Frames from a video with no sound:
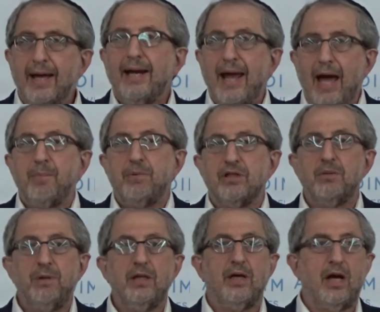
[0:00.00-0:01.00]
And it happened
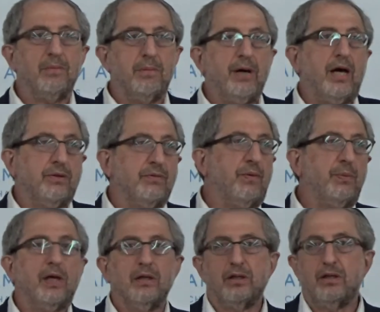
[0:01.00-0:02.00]
to be the alma mater of a
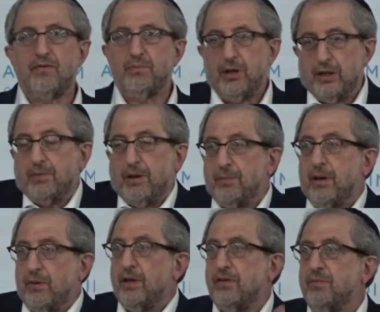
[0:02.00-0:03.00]
relative of mine. My,
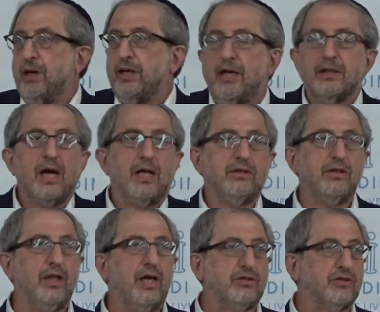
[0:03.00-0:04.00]
my relative of mine had gone
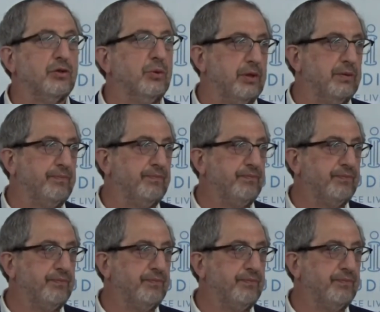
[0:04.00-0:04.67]
to that school.